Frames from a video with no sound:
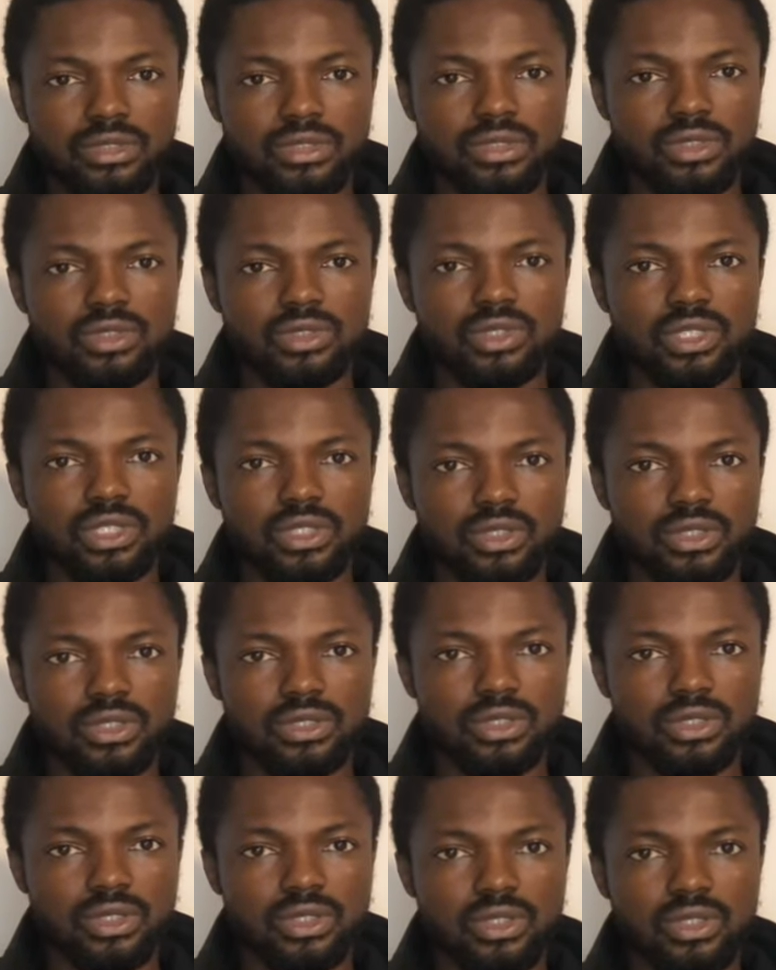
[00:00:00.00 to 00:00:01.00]
So you're
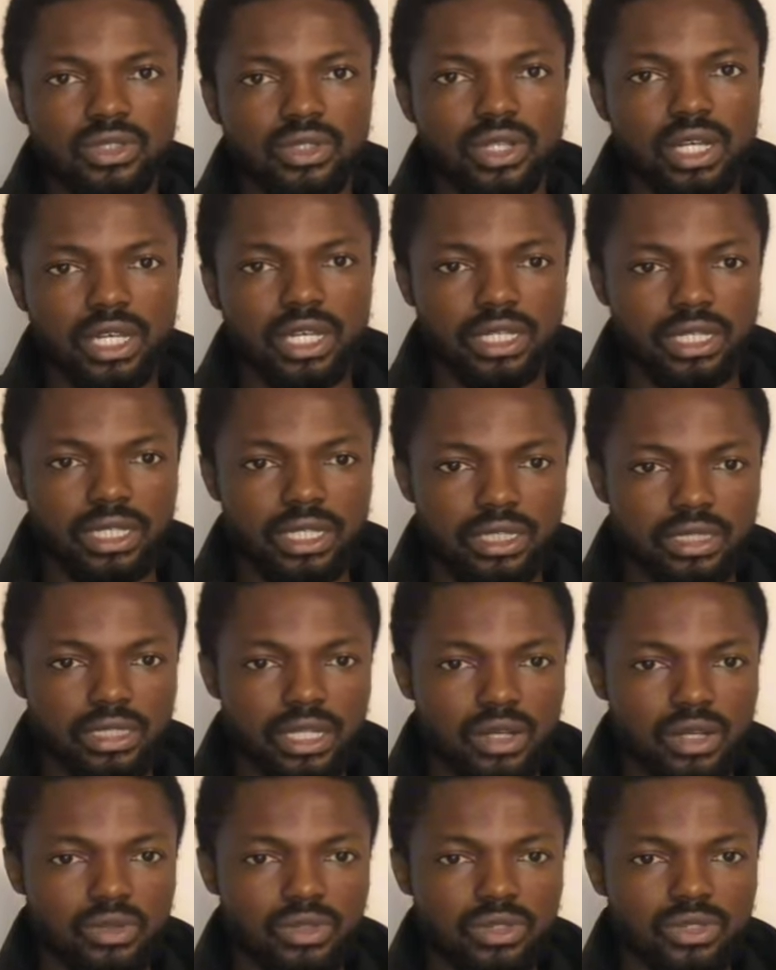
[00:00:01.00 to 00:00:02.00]
going to say, oh, I
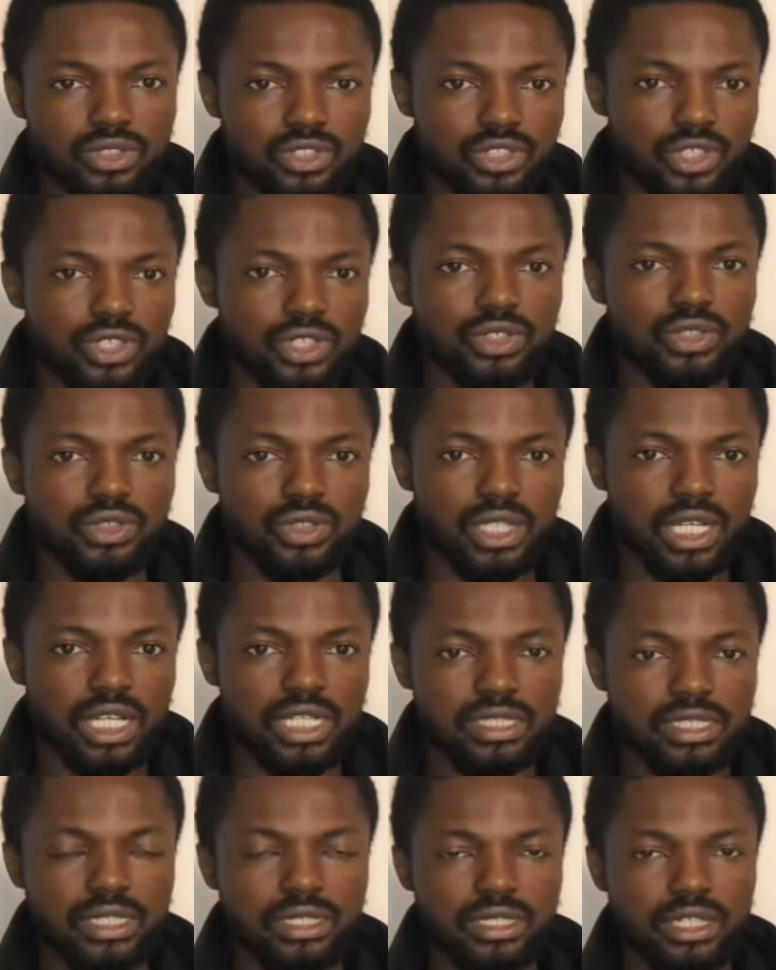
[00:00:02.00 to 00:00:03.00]
want to join you
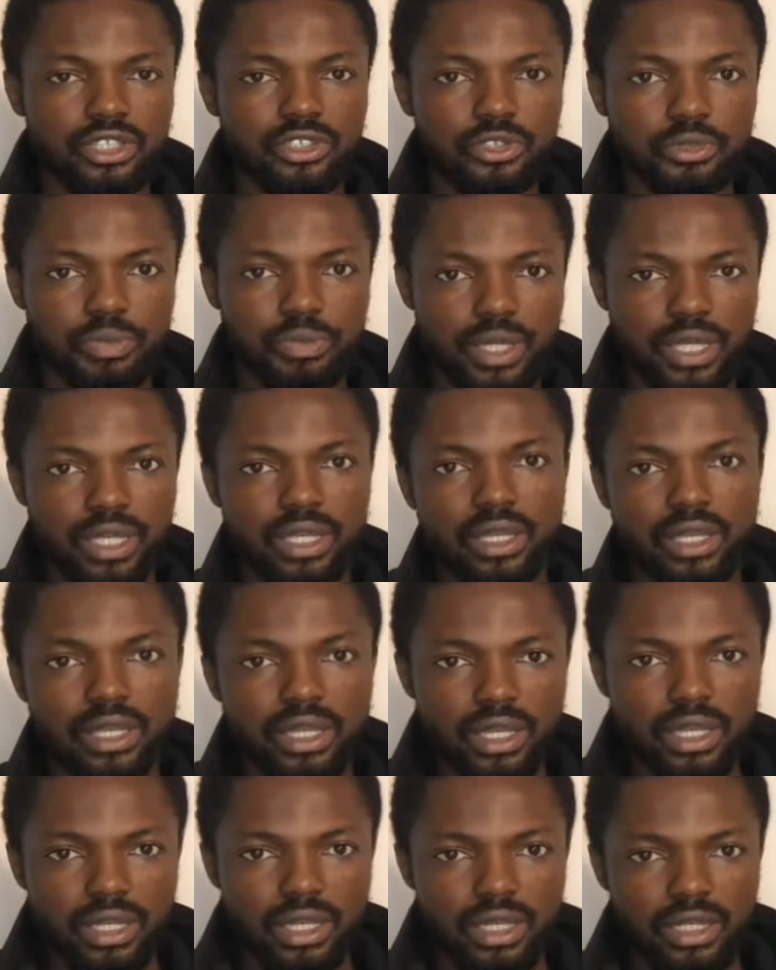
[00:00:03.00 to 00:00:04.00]
guys, and then you pay
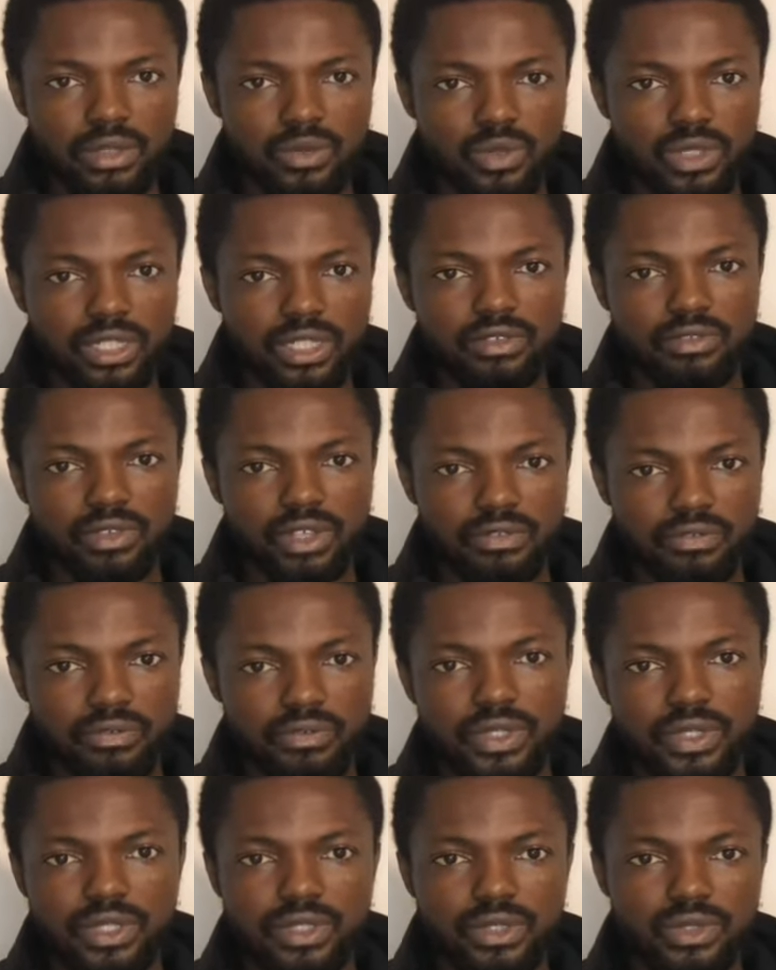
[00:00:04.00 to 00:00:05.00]
whatever
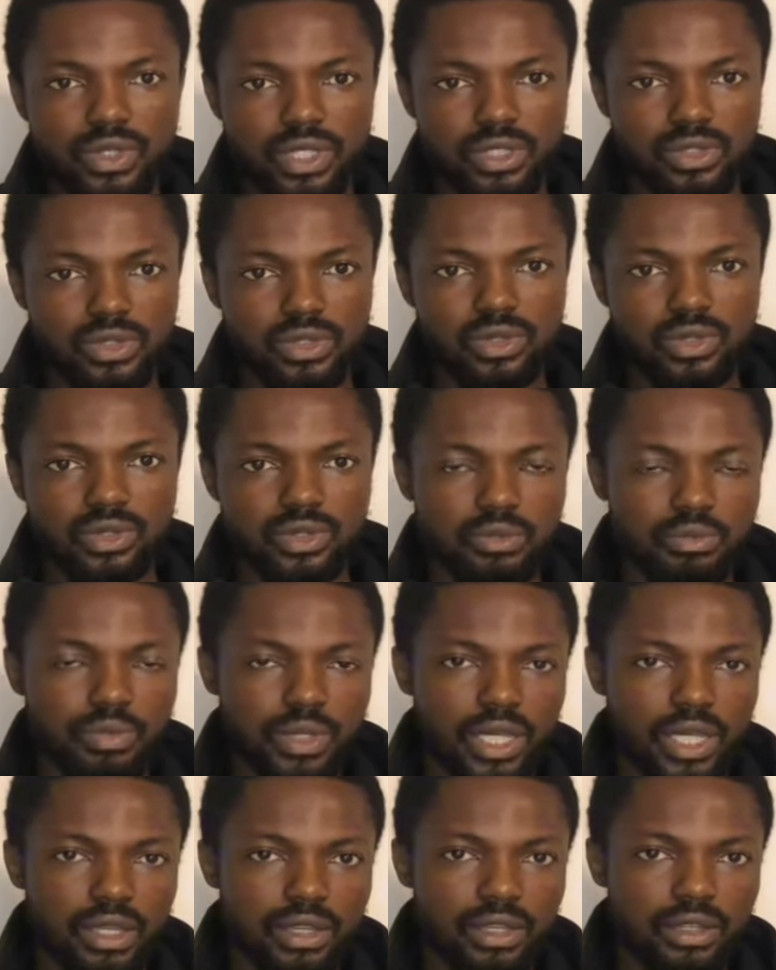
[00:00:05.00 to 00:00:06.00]
fee you're told to
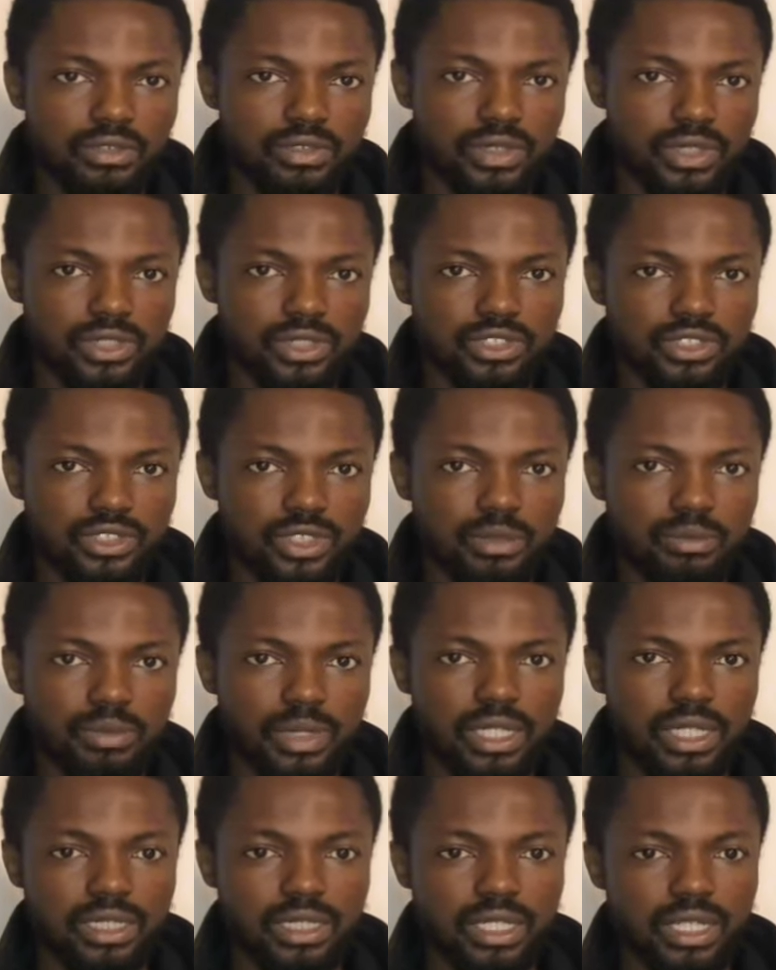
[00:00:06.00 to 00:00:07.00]
pay for the trip,
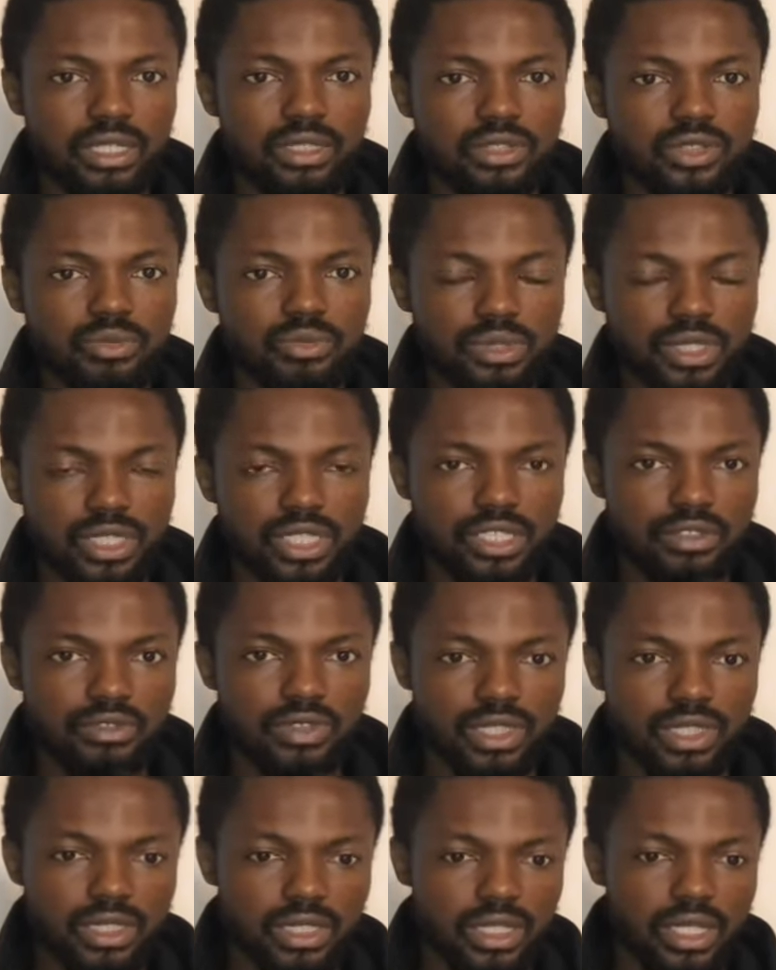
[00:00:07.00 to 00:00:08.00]
and then you'll be
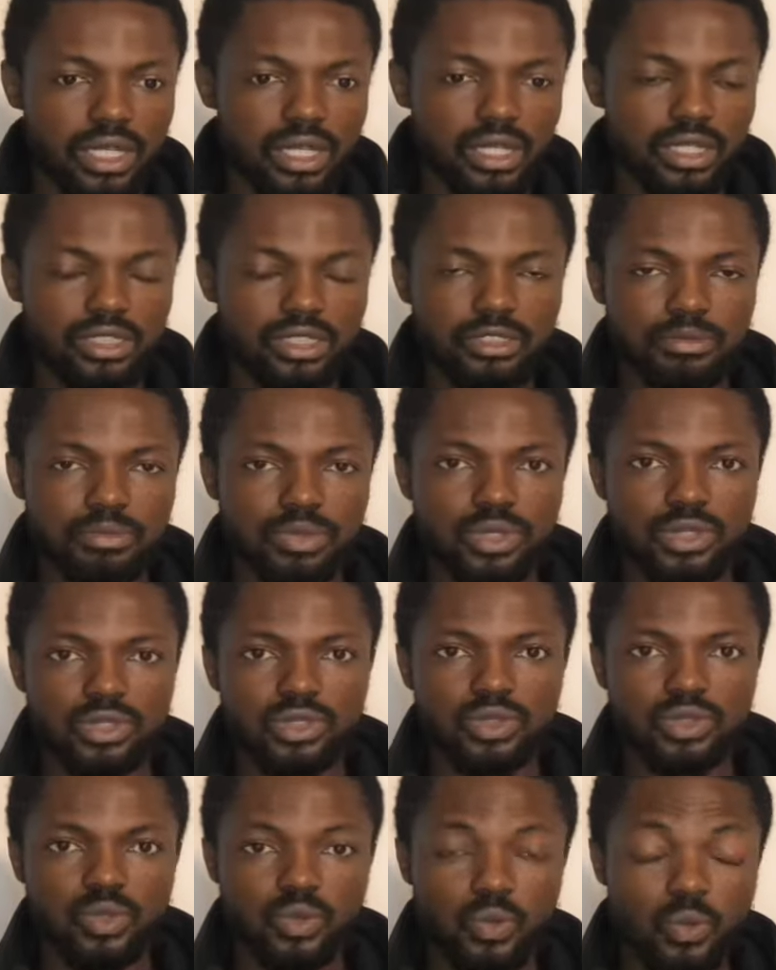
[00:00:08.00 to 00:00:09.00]
given a
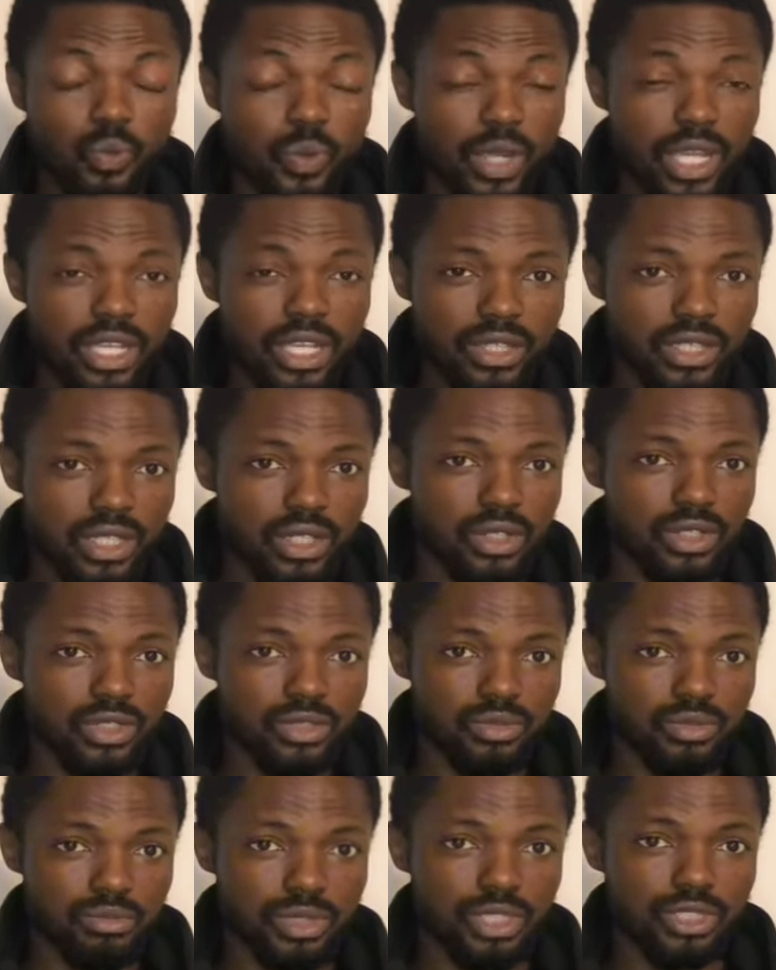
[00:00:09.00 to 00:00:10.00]
spot where you're
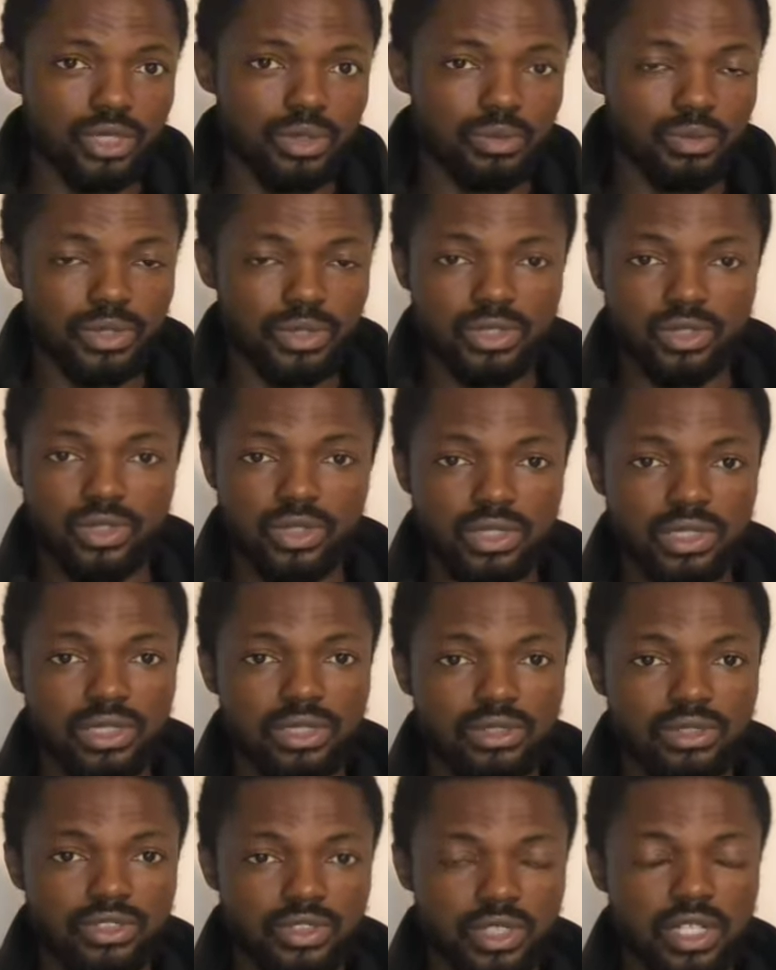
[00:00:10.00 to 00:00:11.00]
going to meet up with
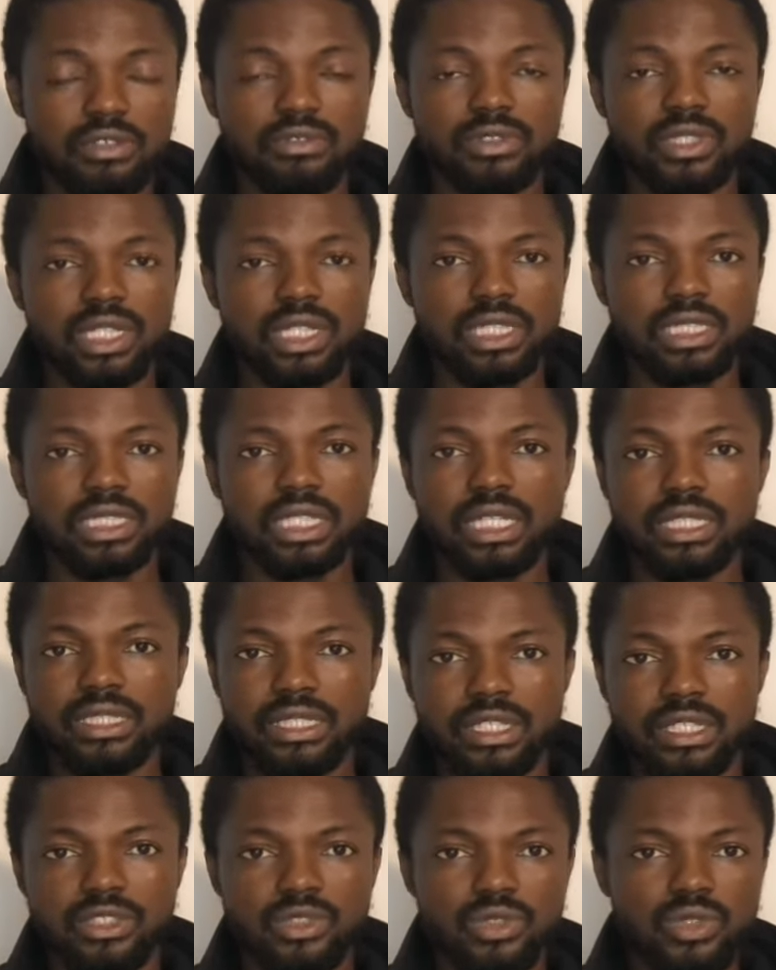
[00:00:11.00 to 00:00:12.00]
other travelers, and
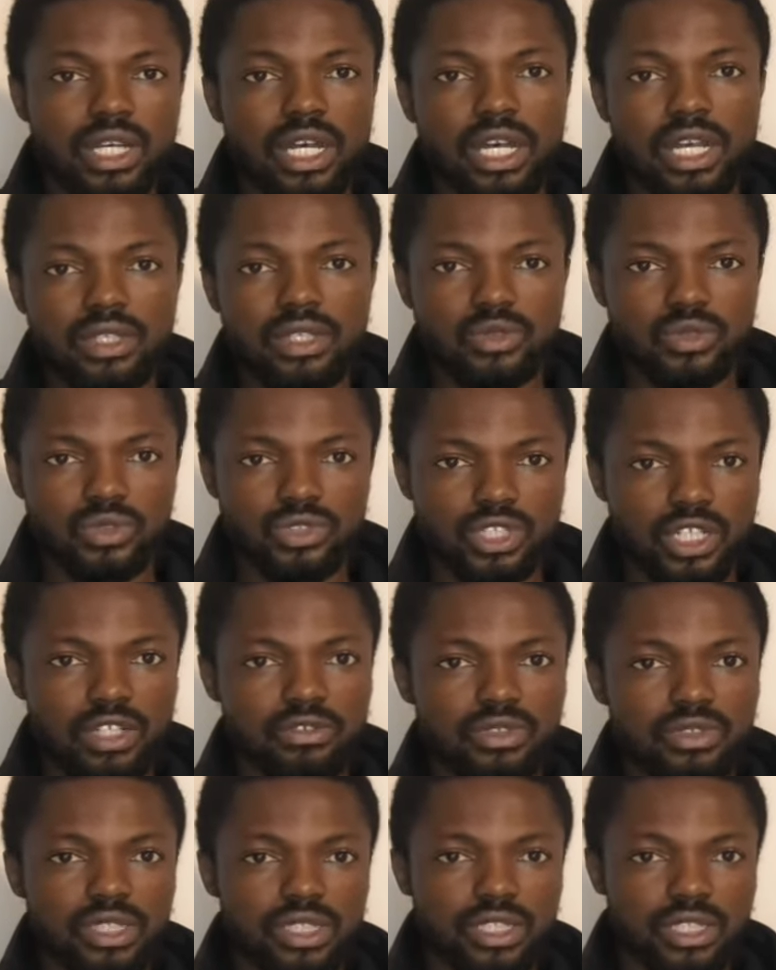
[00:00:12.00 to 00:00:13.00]
then you guys will
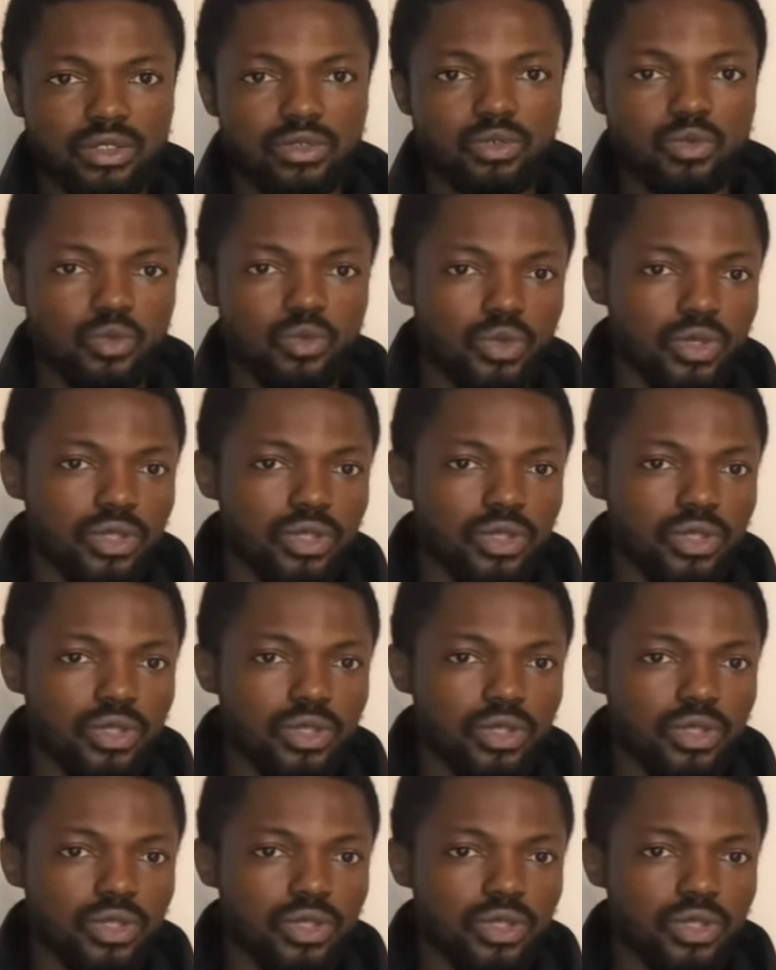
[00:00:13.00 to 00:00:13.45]
travel in